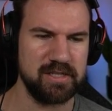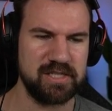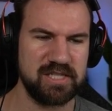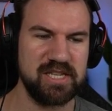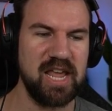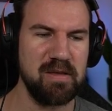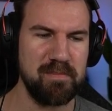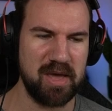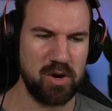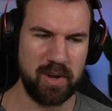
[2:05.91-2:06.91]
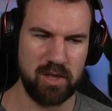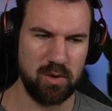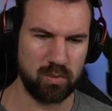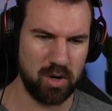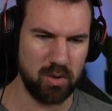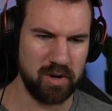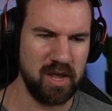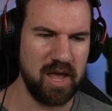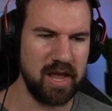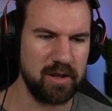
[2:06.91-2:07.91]
Snake Meadow Hill Road
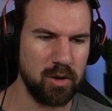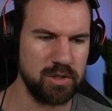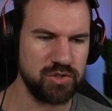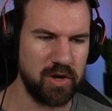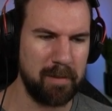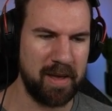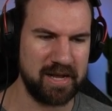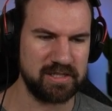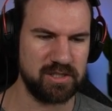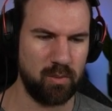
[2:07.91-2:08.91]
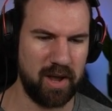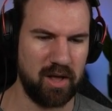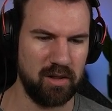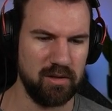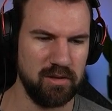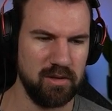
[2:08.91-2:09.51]
and go straight past the well.